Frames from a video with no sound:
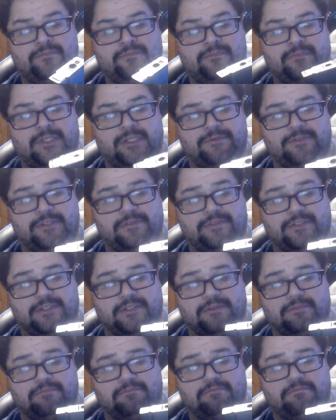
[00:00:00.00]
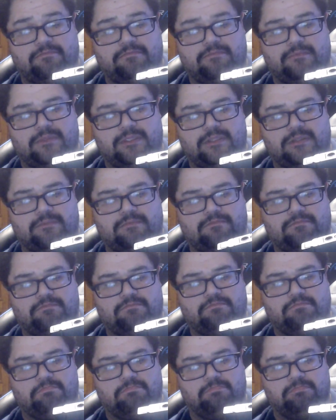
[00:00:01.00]
of even
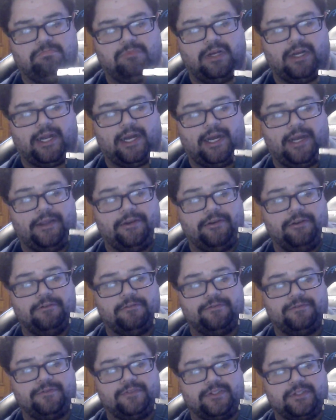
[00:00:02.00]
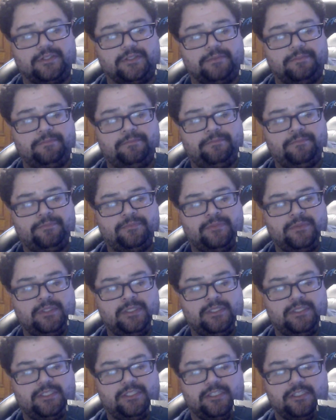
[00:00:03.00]
what I do for
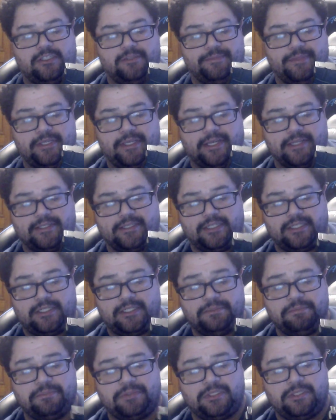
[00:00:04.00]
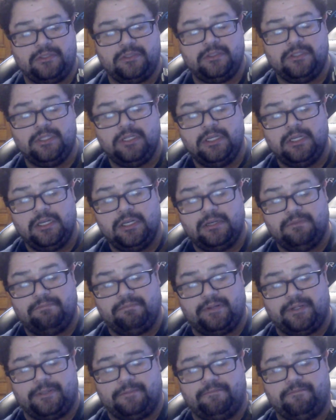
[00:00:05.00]
CQB at times.
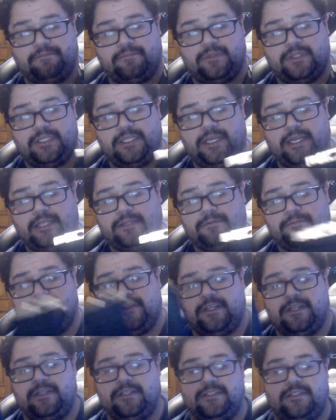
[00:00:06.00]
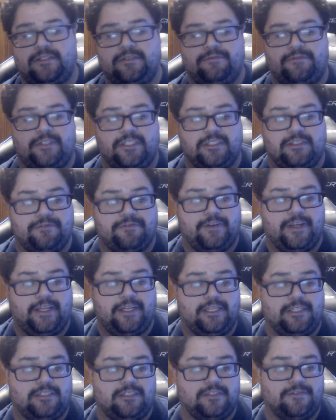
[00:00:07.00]
But yeah, the
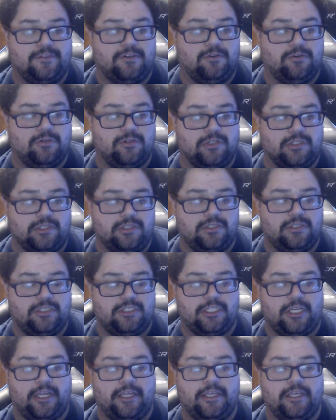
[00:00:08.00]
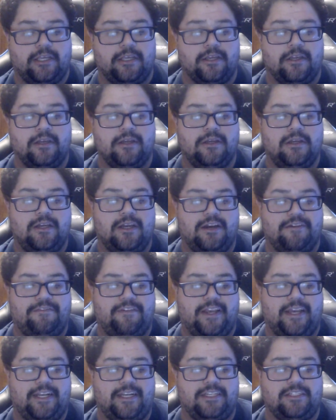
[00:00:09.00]
disadvantage, of course, shaking.
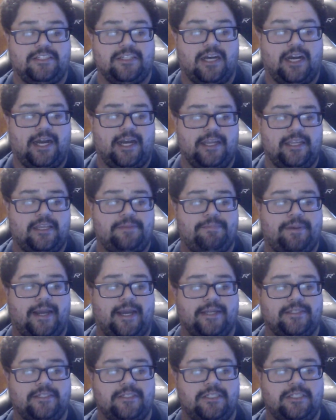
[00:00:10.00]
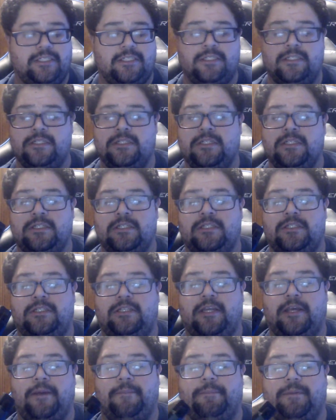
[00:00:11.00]
Advantage, high capacity.
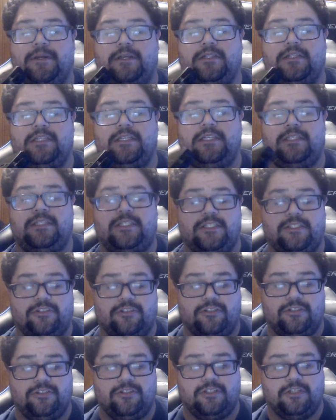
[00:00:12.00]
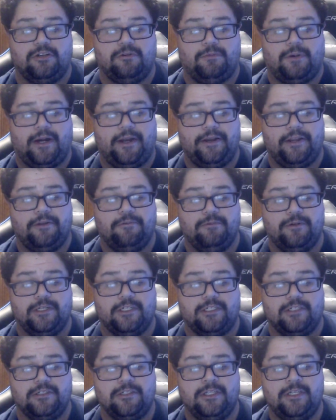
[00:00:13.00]
Typically, since you're using a winding
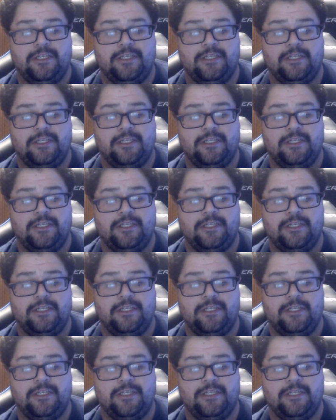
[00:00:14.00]
wheel,